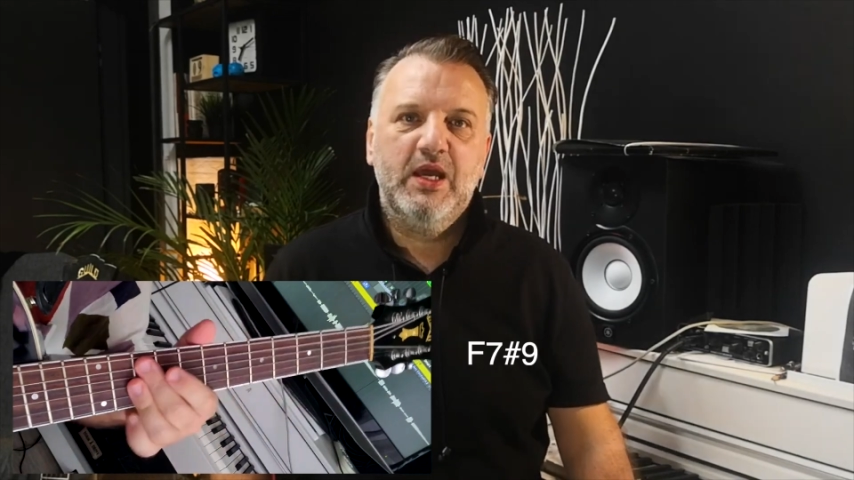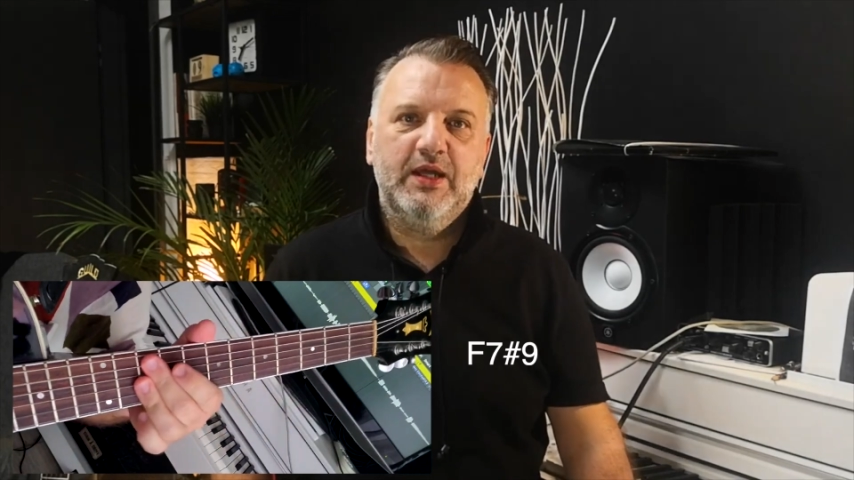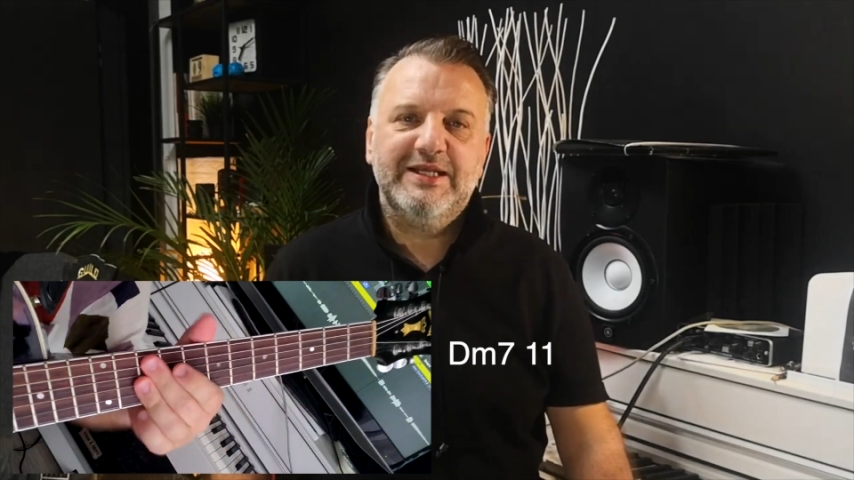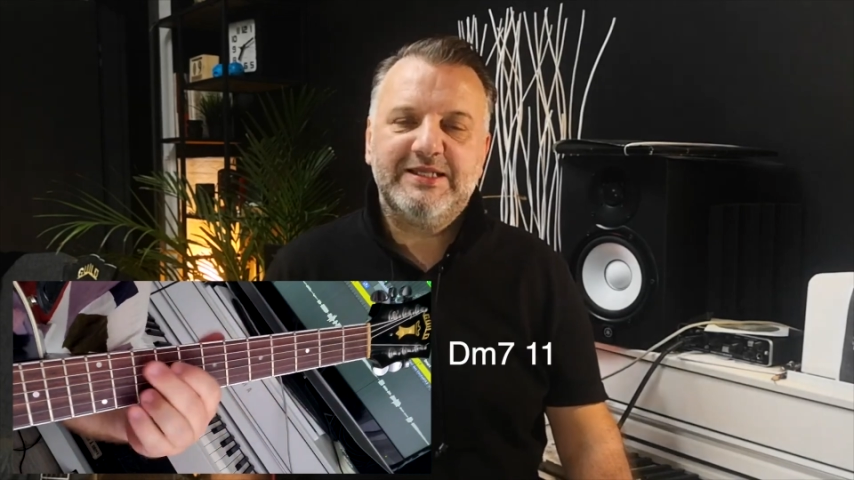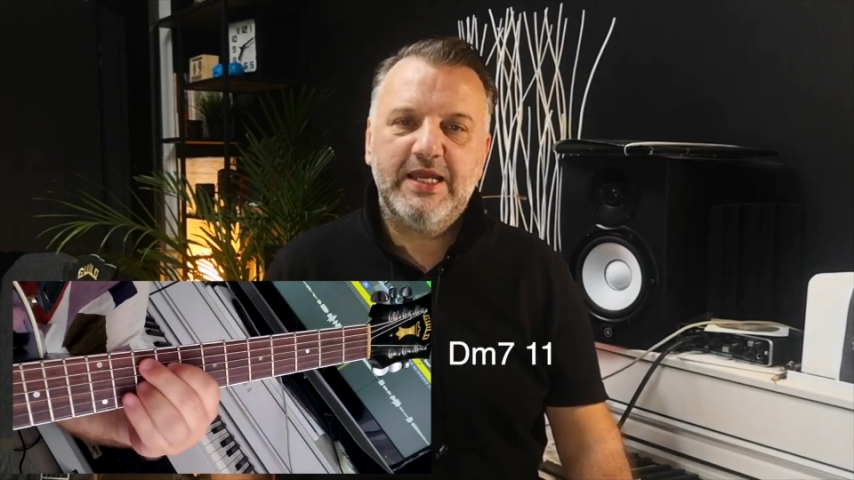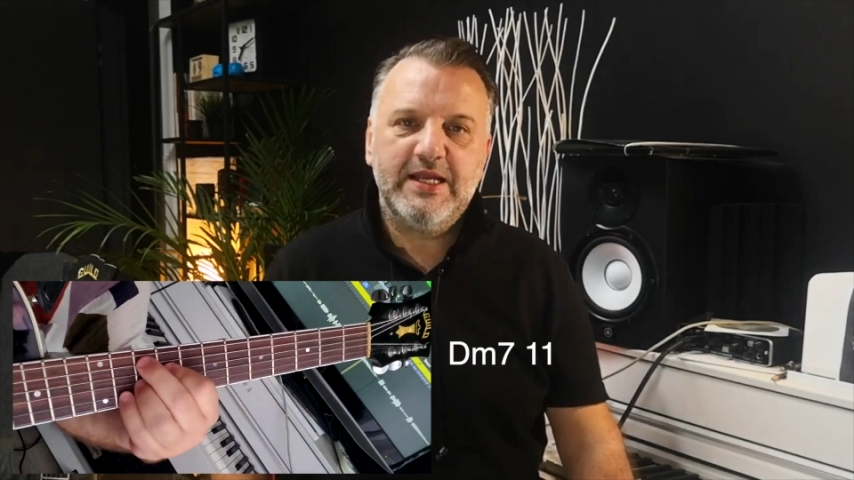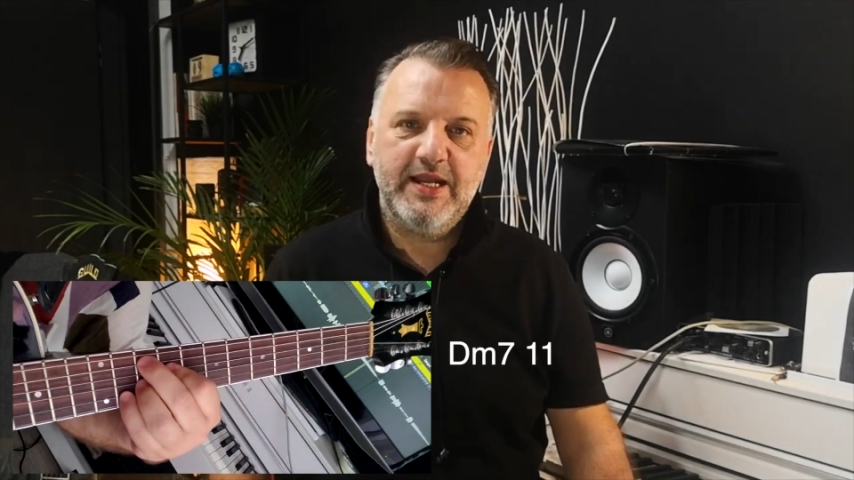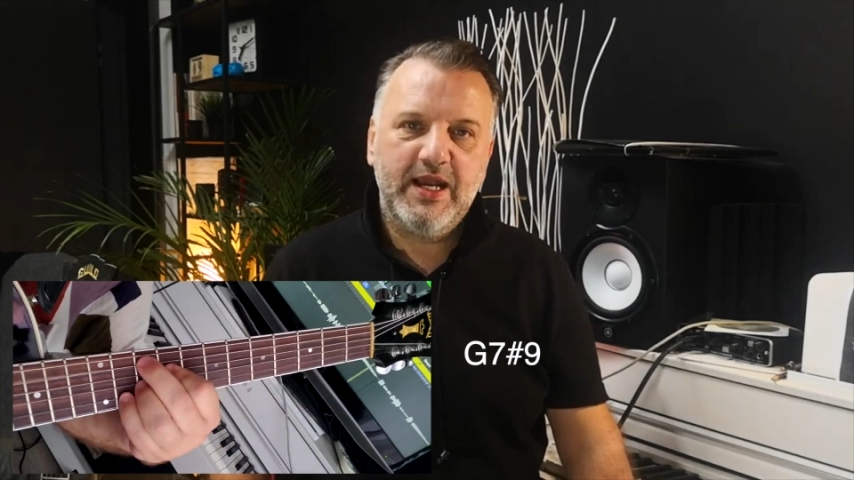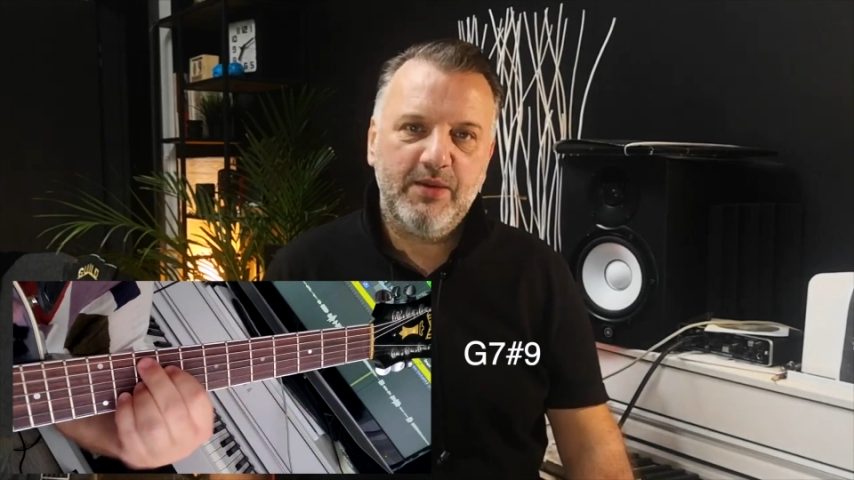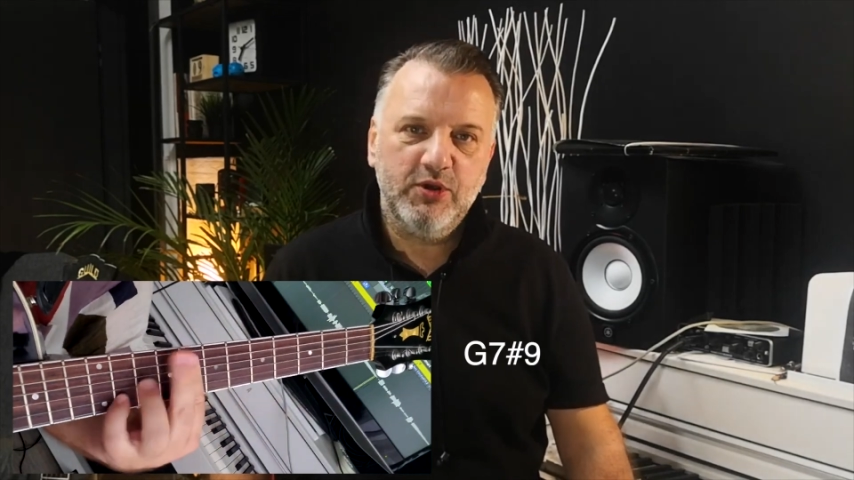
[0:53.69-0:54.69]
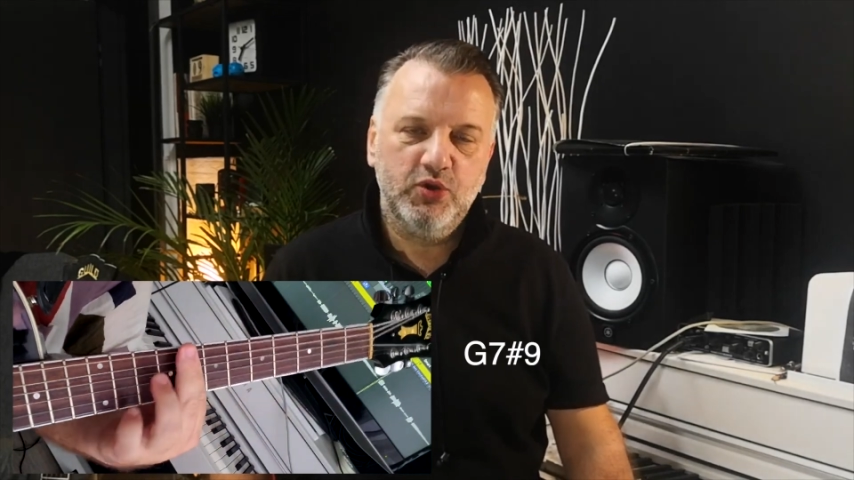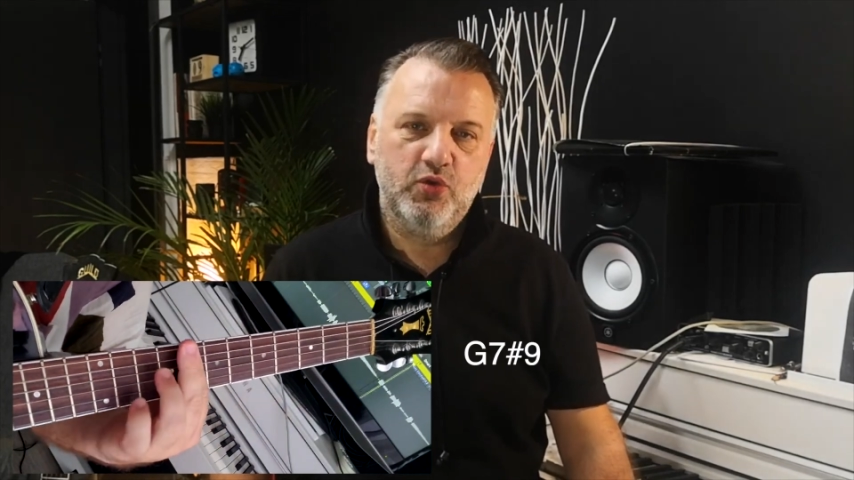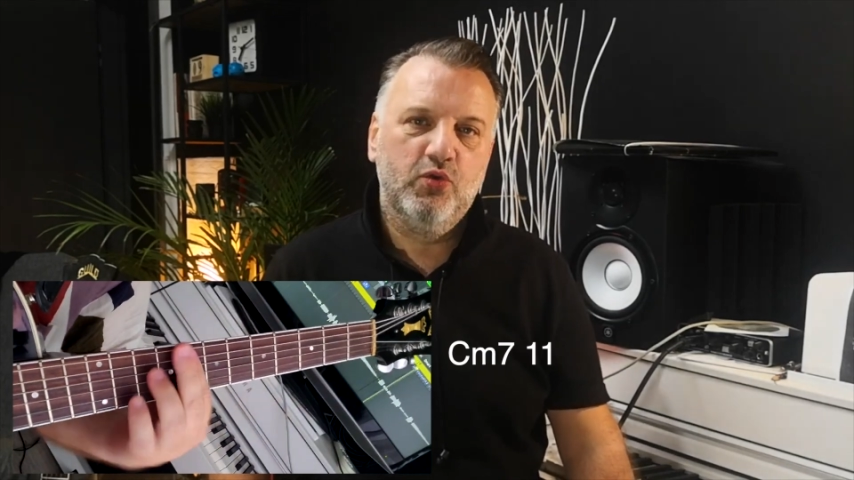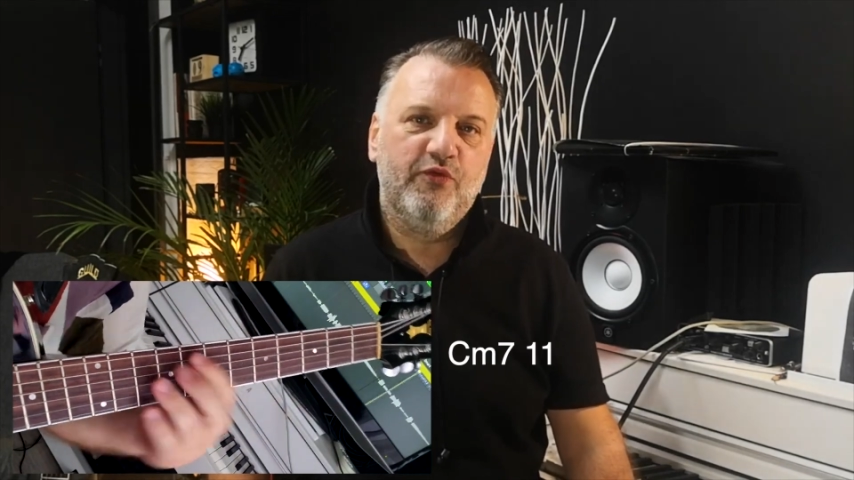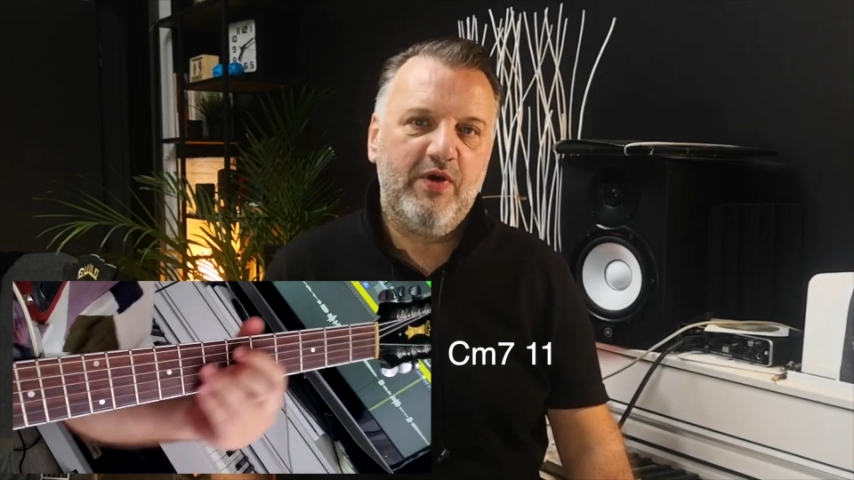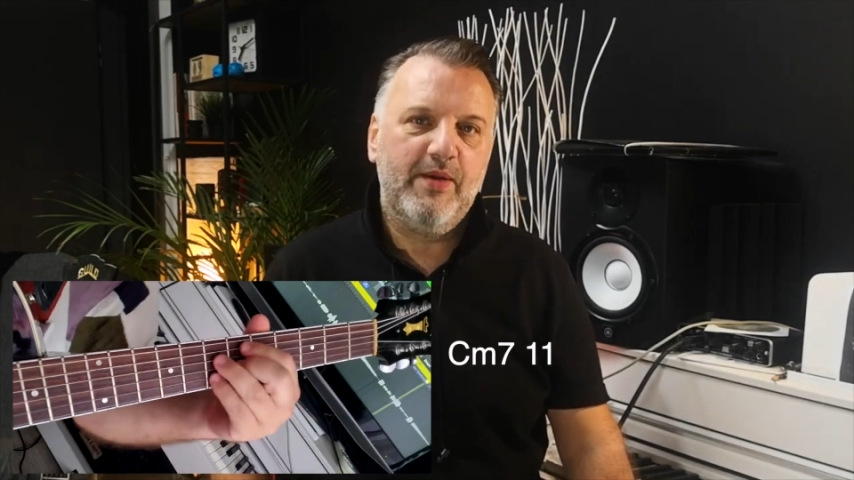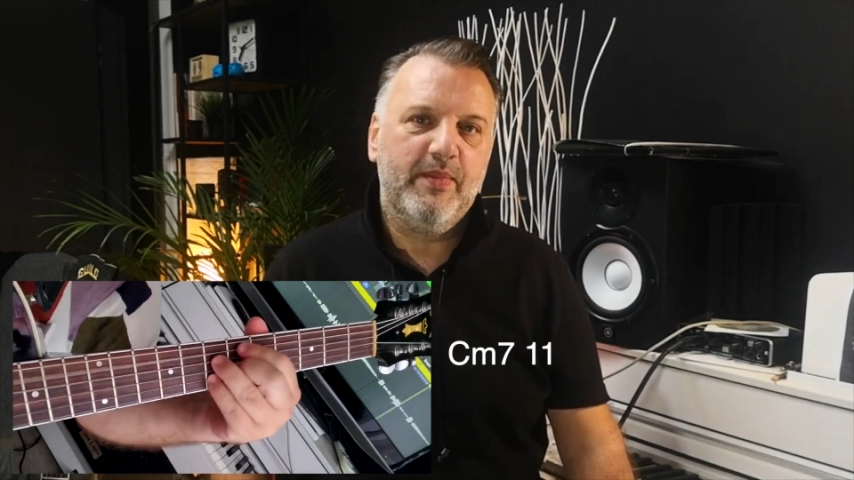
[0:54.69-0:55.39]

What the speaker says: complex version of the harmony,